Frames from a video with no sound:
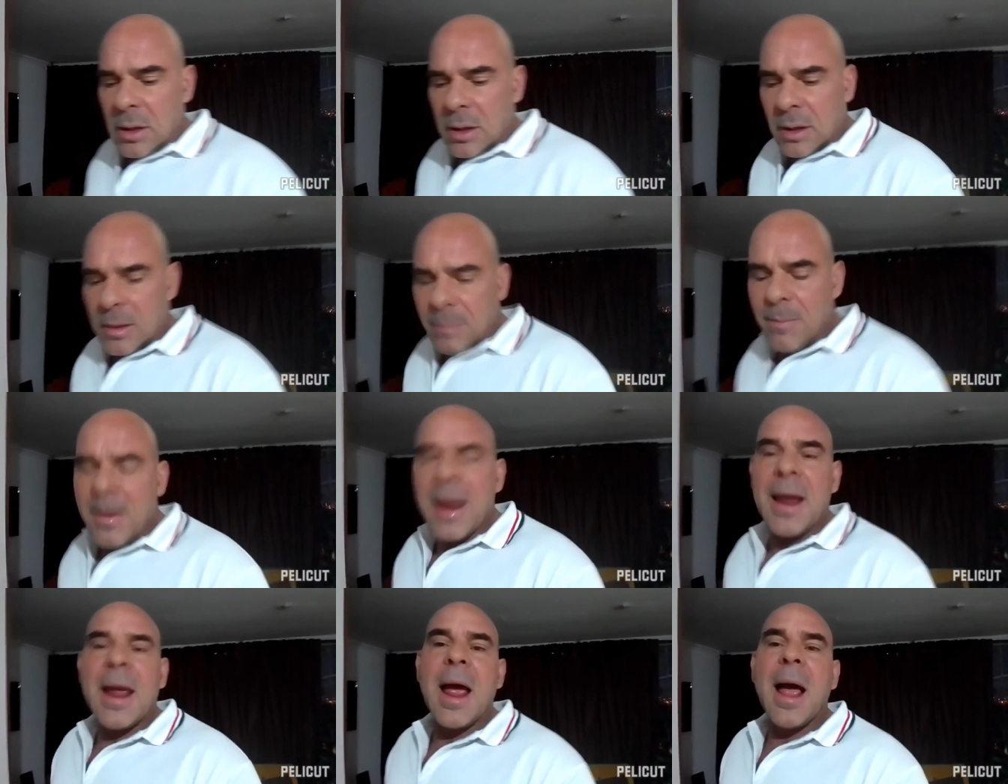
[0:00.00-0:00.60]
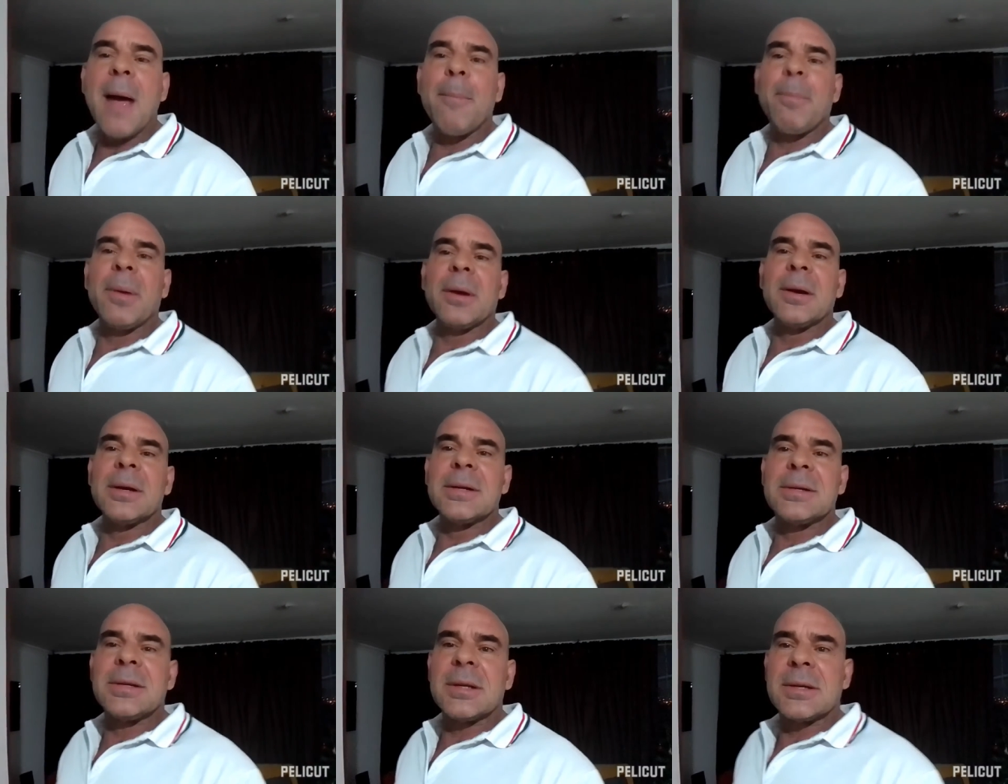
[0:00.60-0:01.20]
It may happen
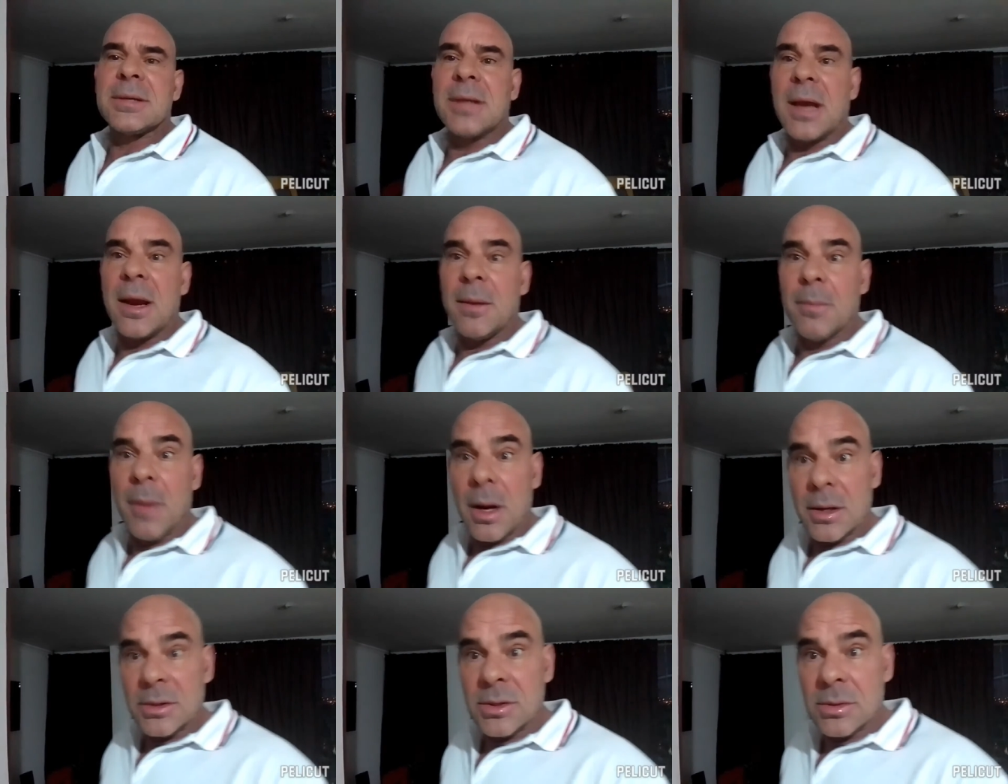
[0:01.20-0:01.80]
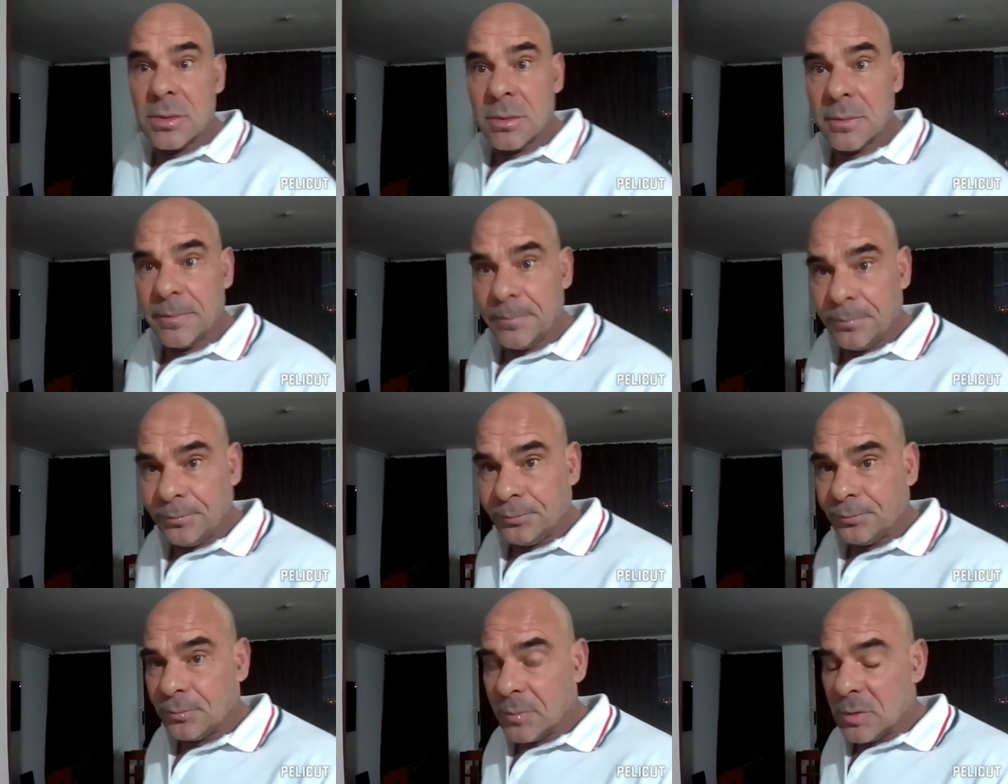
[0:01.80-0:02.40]
in 6 to 8 months.
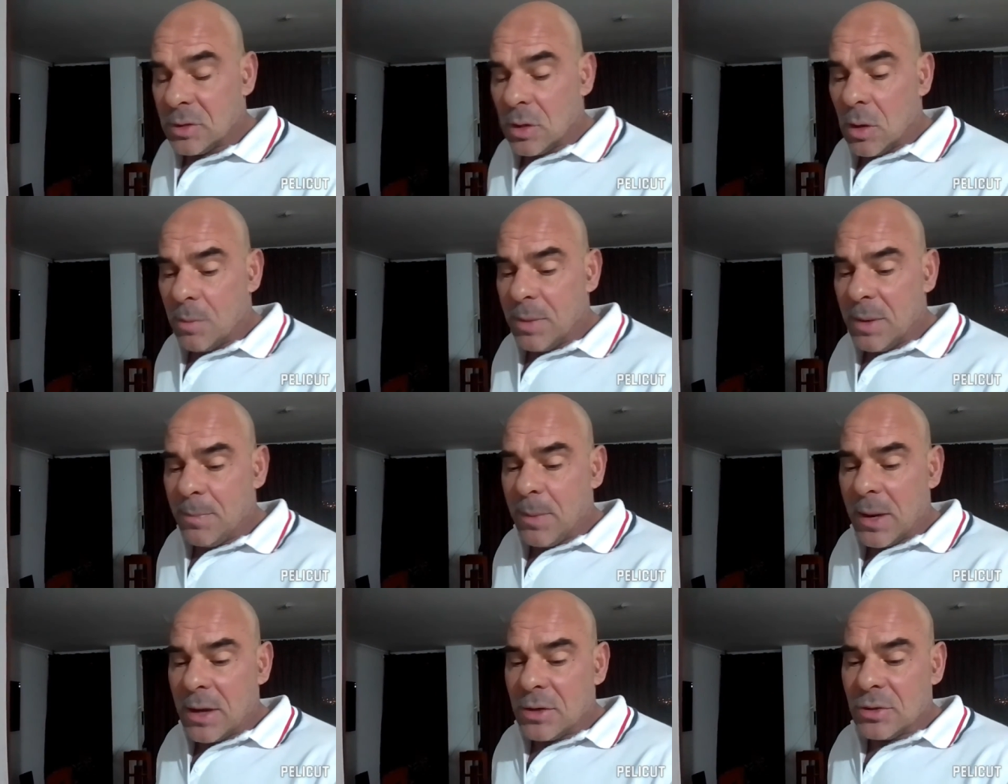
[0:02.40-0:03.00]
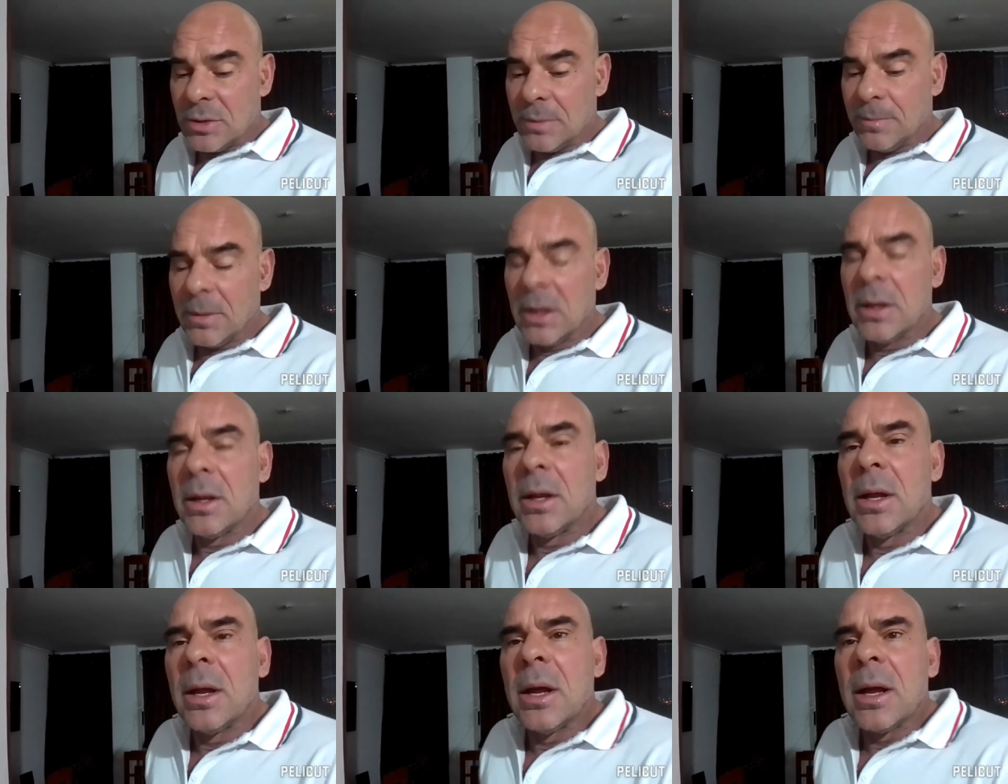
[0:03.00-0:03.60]
So be patient.
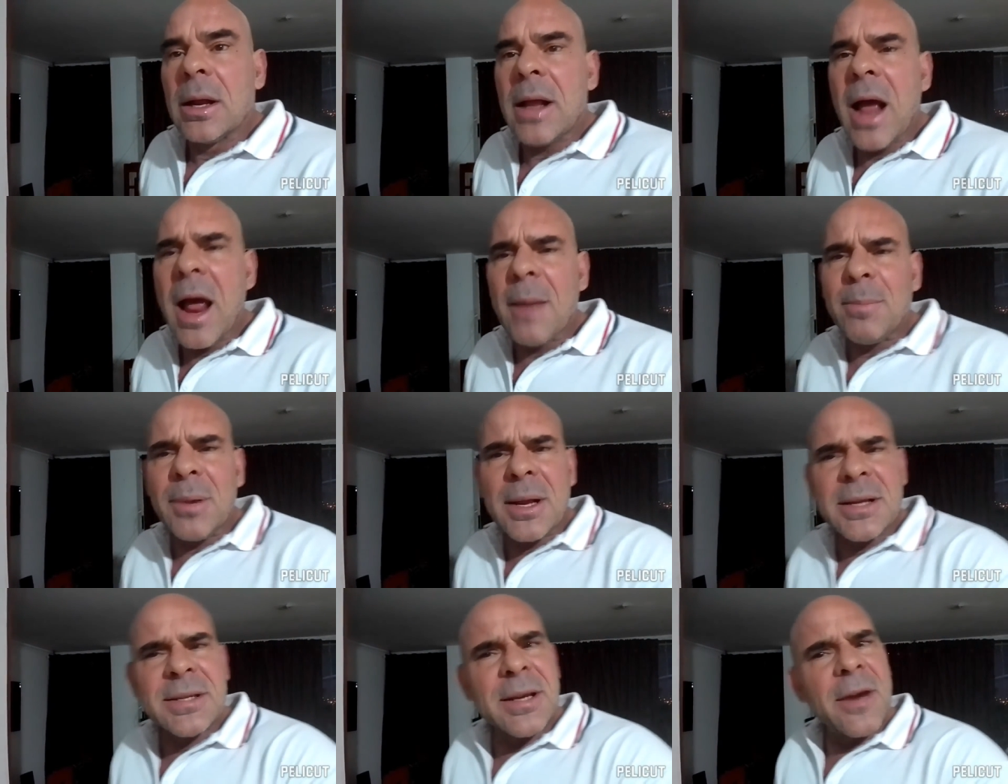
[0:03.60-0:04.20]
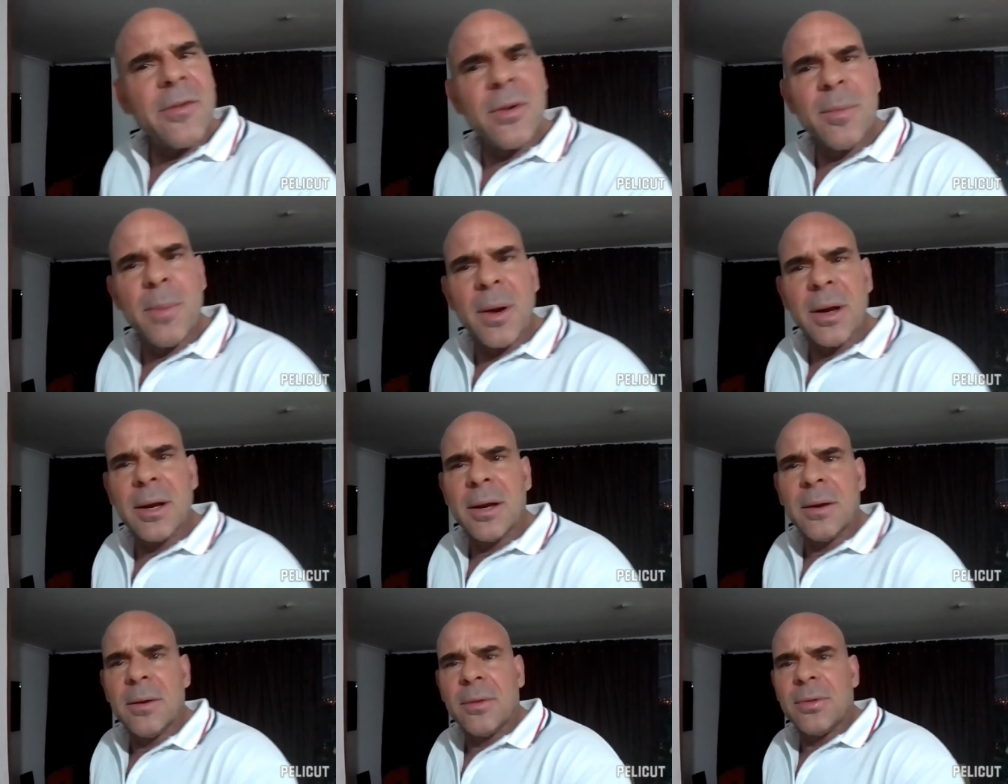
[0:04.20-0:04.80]
God bless
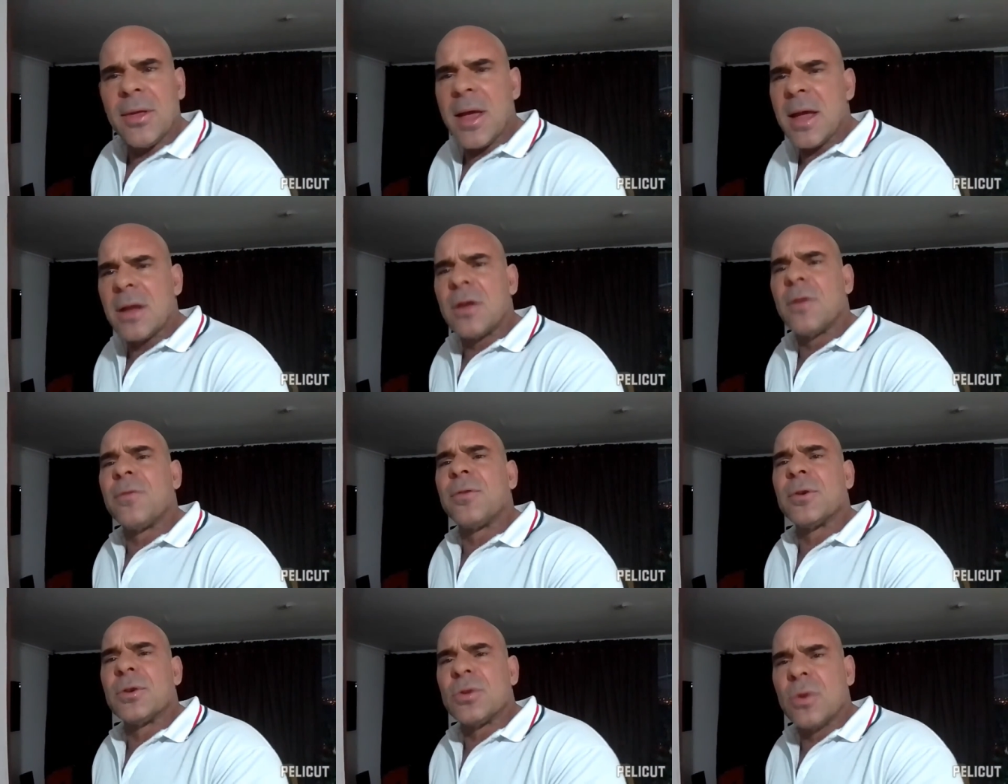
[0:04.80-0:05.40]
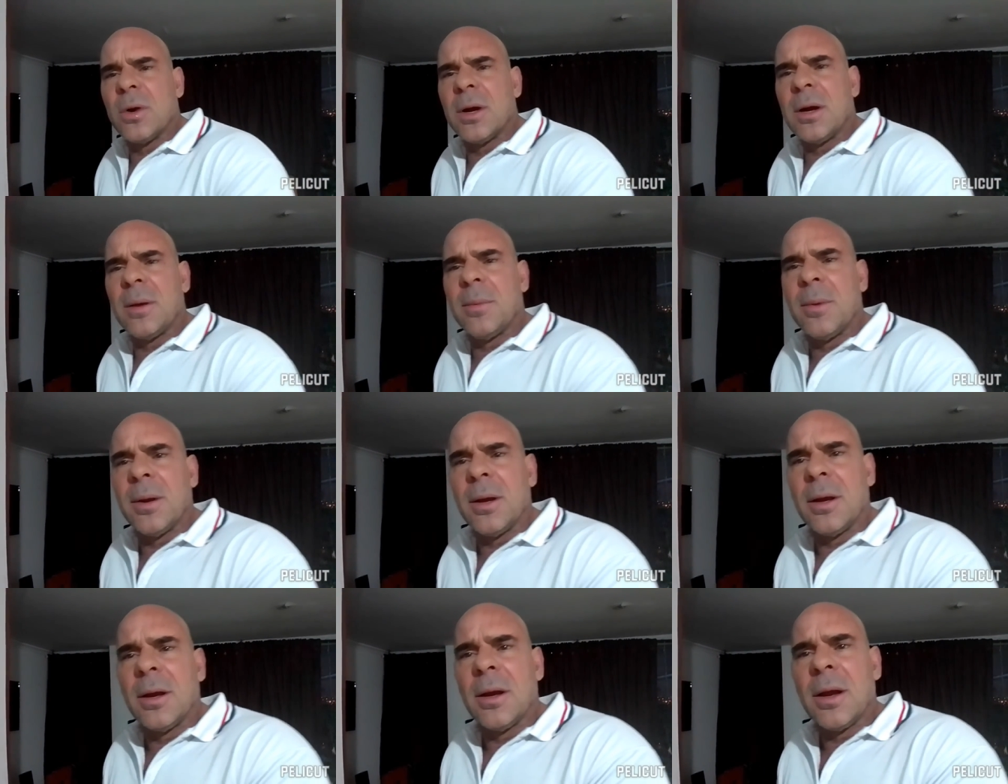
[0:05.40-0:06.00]
everybody. Thank you for joining
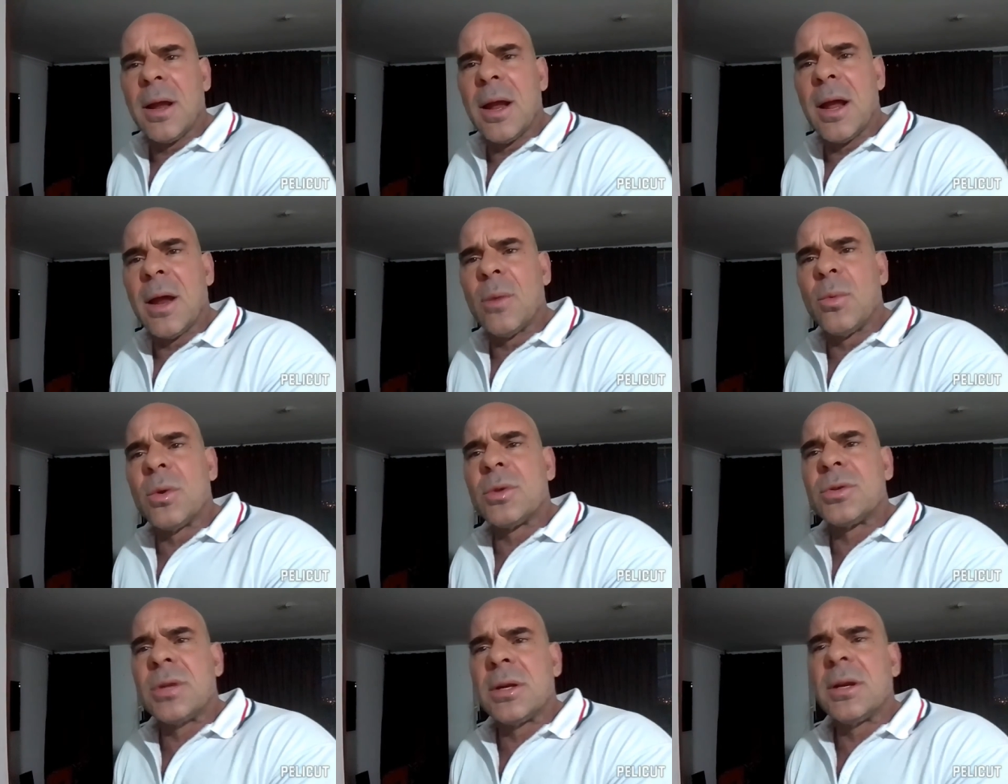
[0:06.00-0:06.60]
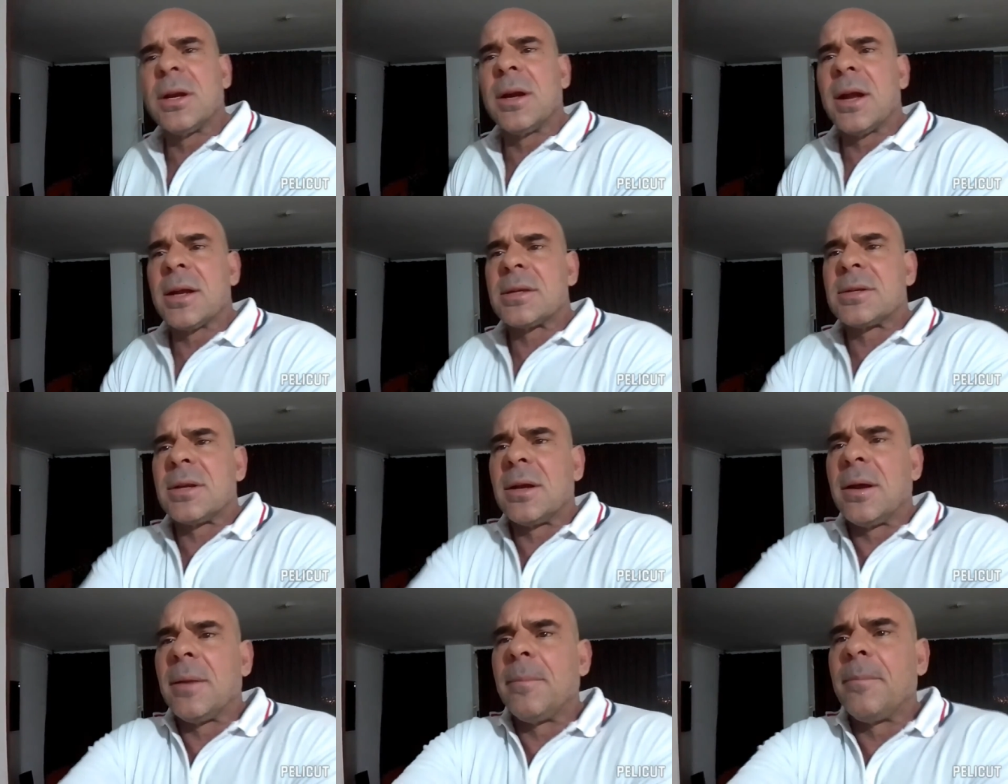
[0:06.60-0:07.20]
me, and we'll see you
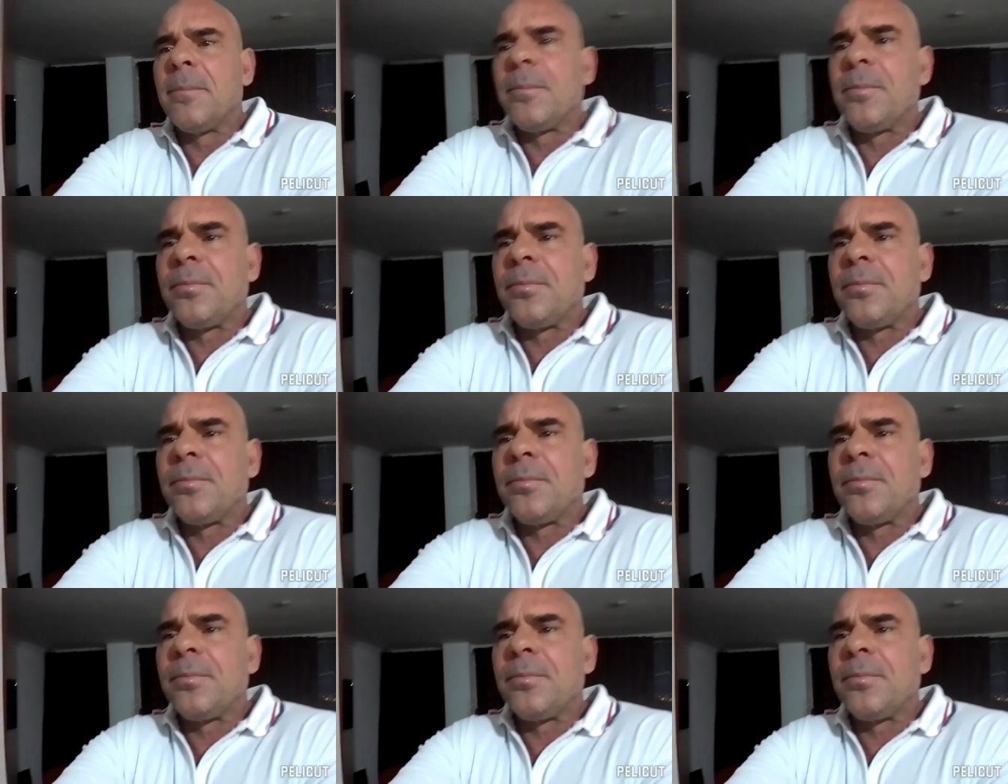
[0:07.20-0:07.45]
next time.